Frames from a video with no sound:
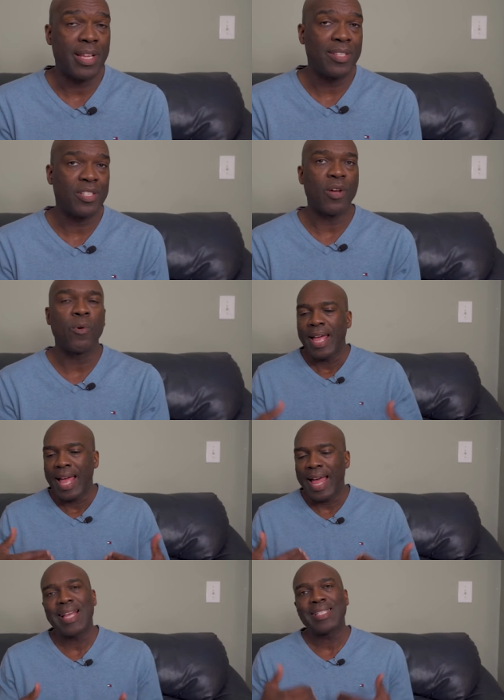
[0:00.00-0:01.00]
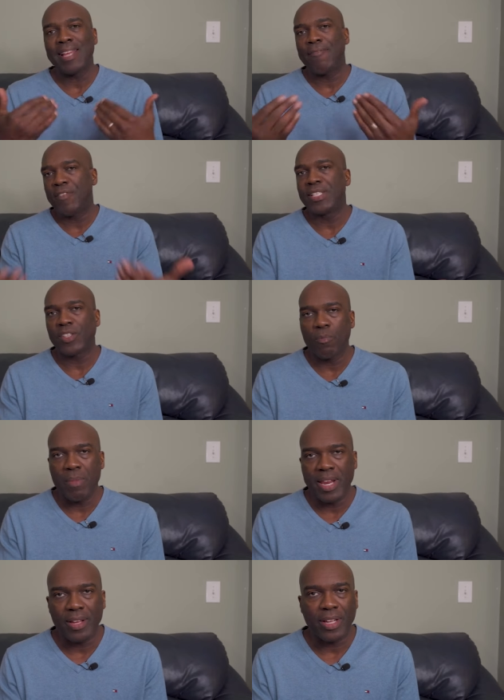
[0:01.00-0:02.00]
And so, as a physical
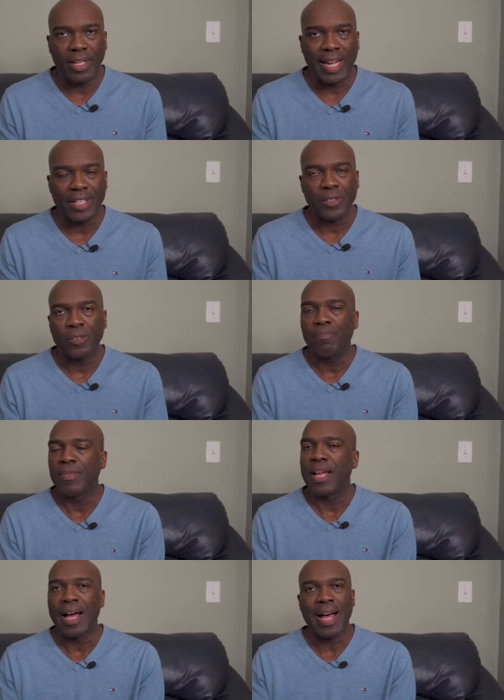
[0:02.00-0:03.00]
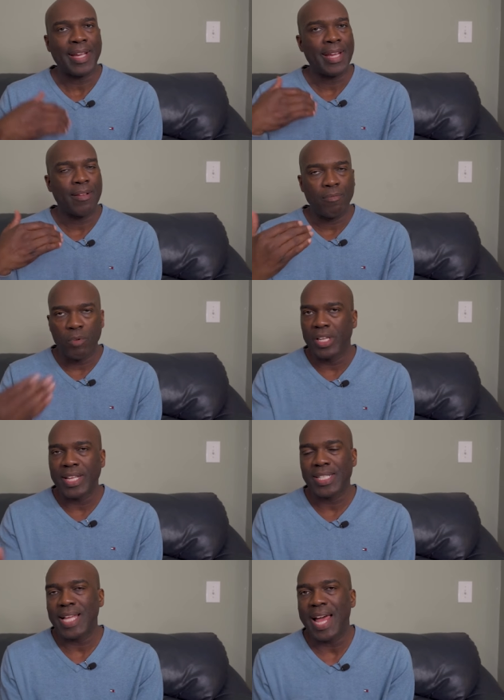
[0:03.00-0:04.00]
media collector, I get really
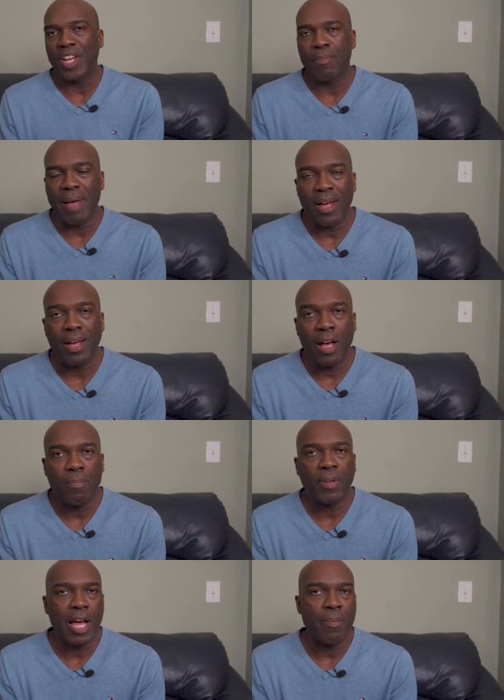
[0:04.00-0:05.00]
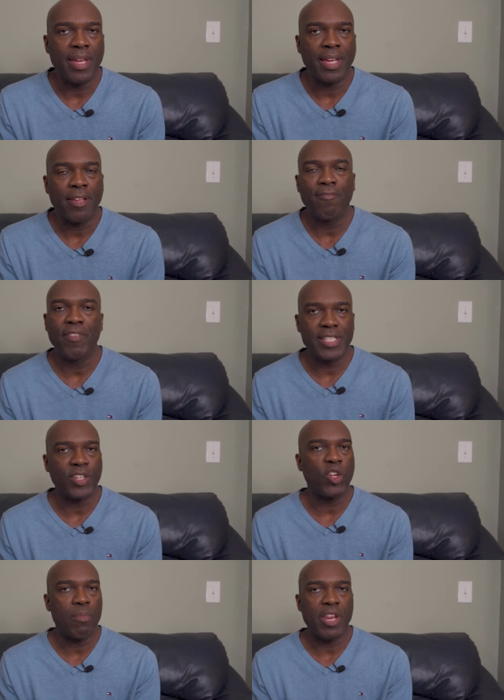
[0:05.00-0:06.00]
excited about upcoming
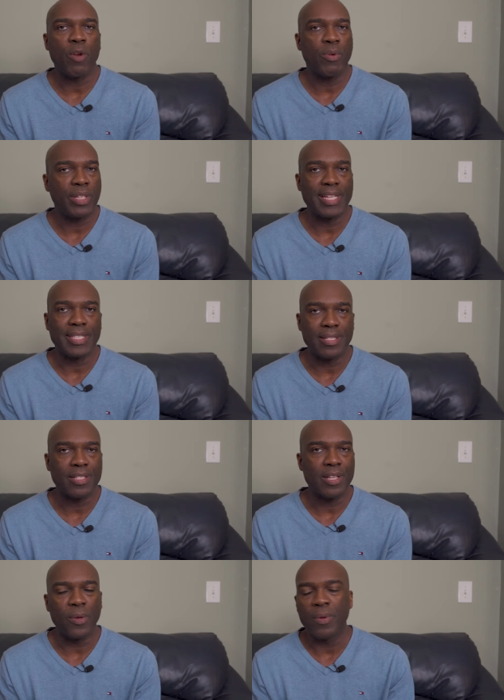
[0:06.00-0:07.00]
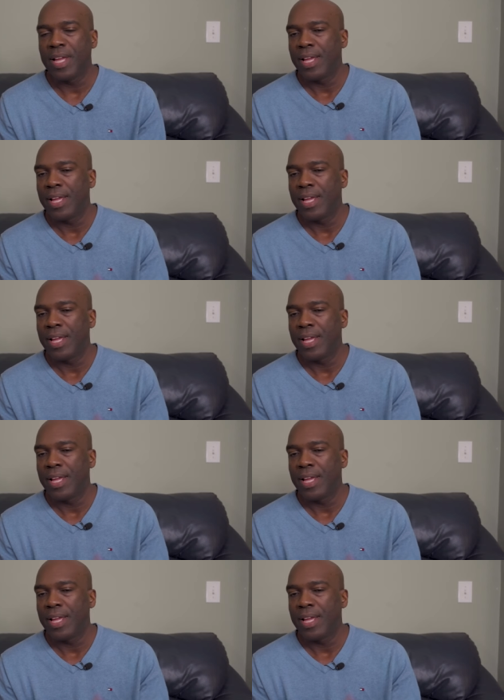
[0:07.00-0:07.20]
physical media releases. So